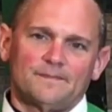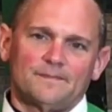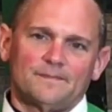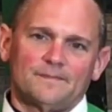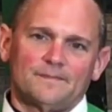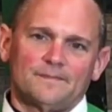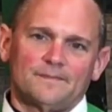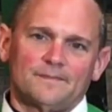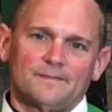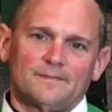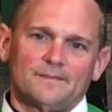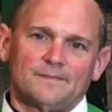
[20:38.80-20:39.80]

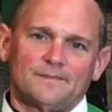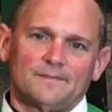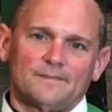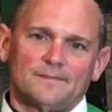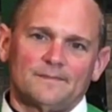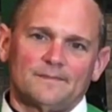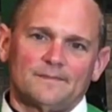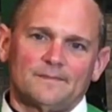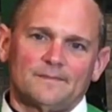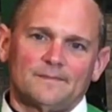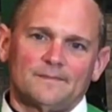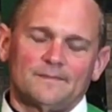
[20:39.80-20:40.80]
No one is speaking in this clip.